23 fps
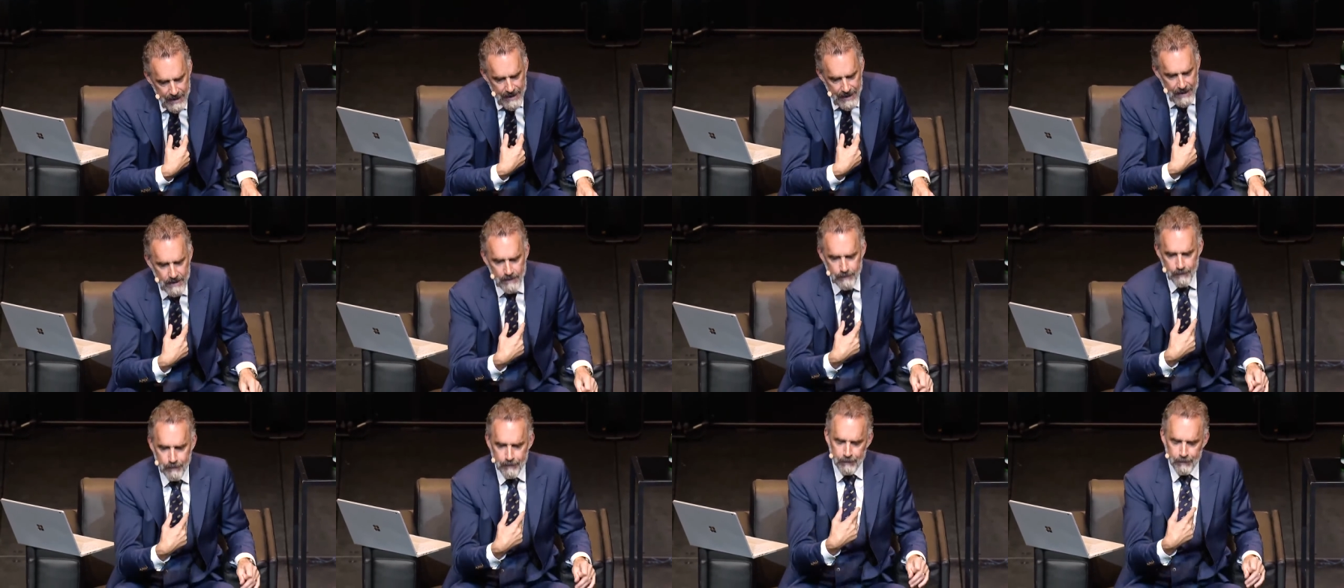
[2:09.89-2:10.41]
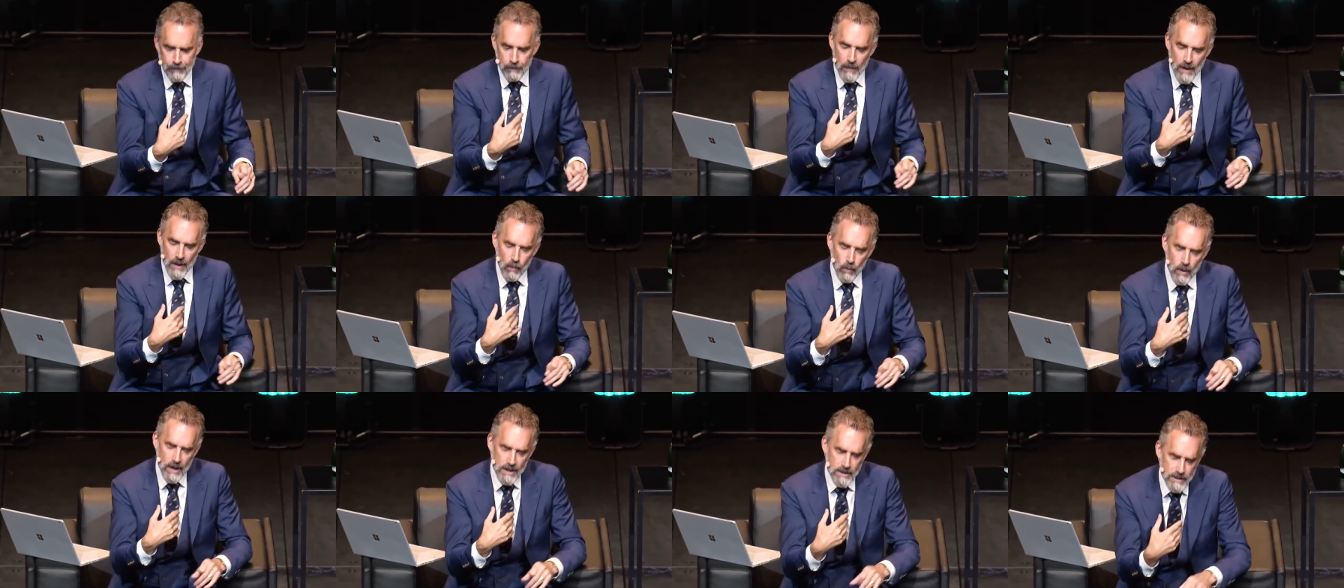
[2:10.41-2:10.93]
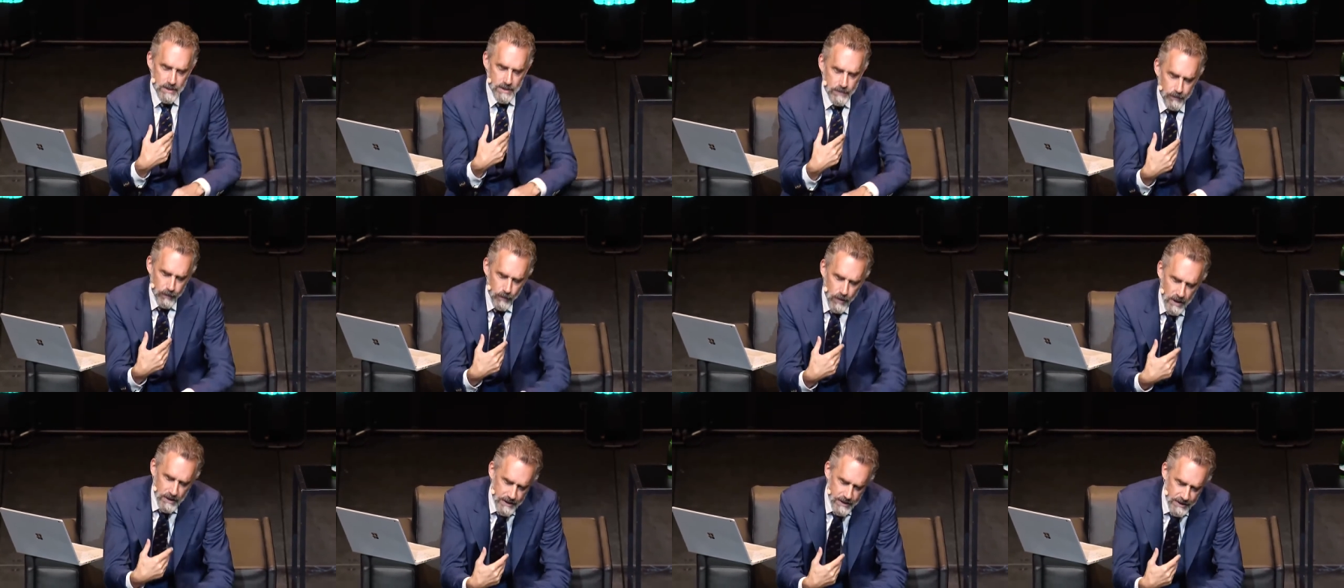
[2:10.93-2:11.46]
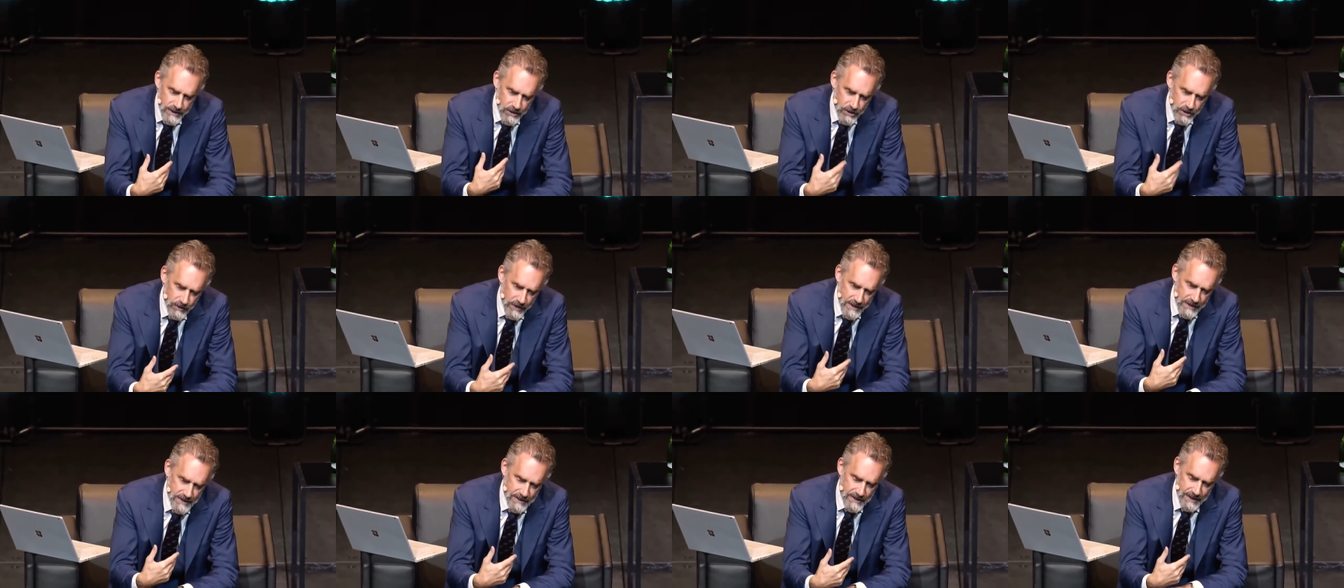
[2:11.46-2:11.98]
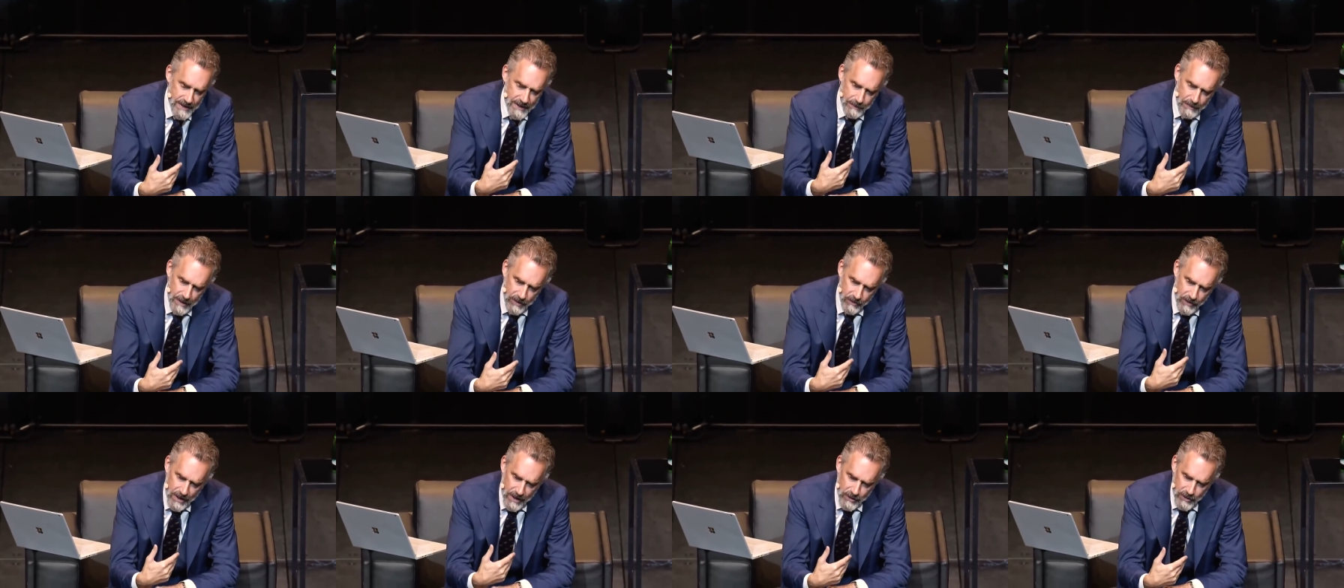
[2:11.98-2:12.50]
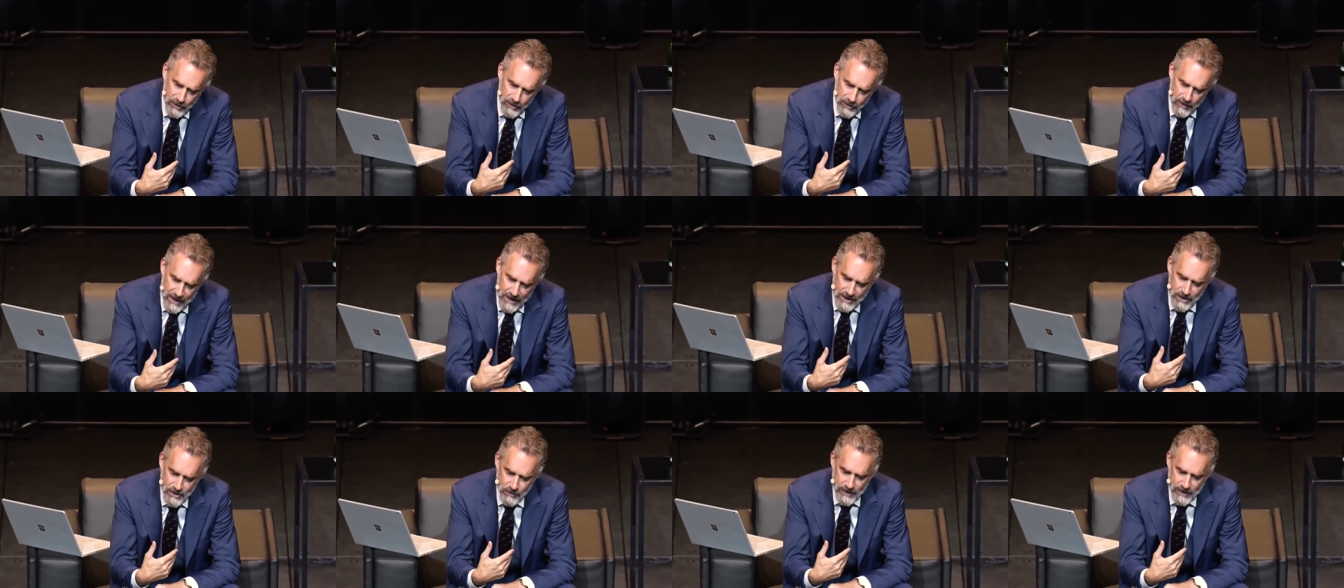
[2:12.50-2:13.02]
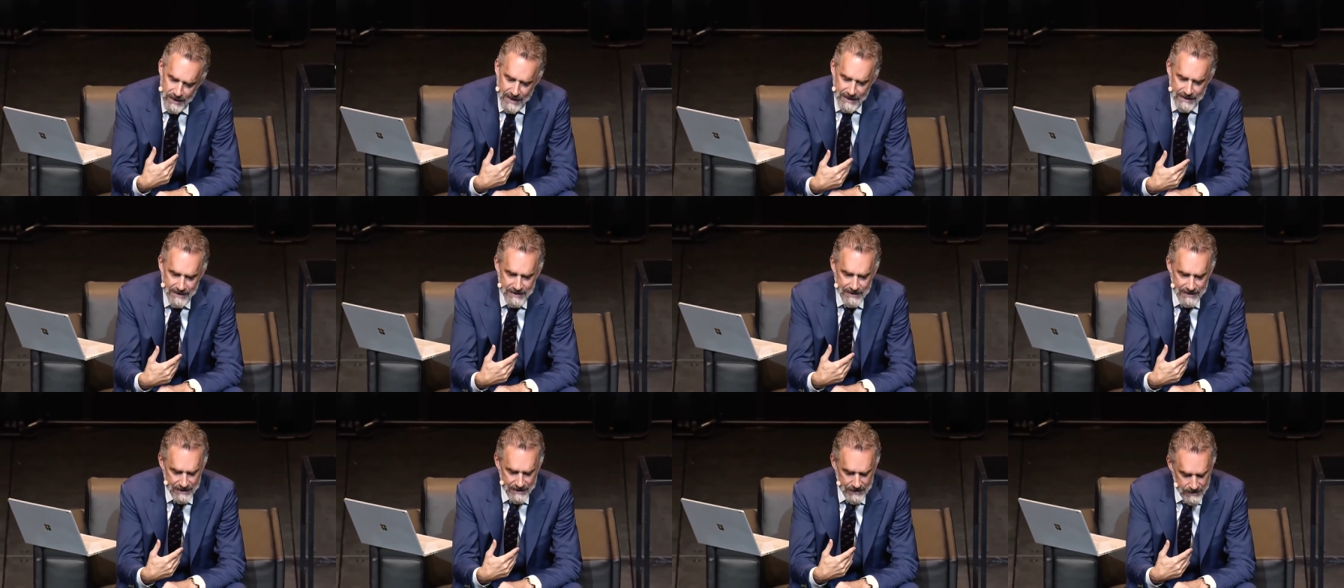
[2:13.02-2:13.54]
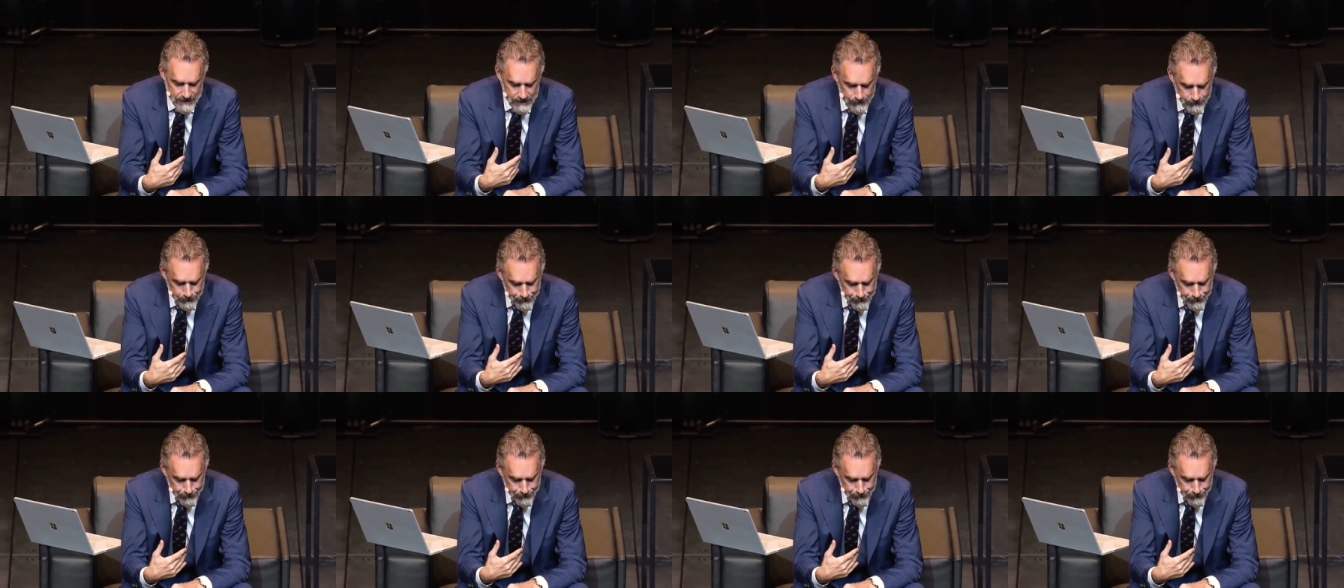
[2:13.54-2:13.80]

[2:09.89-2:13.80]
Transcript: And what's, what's interesting about undergraduate essays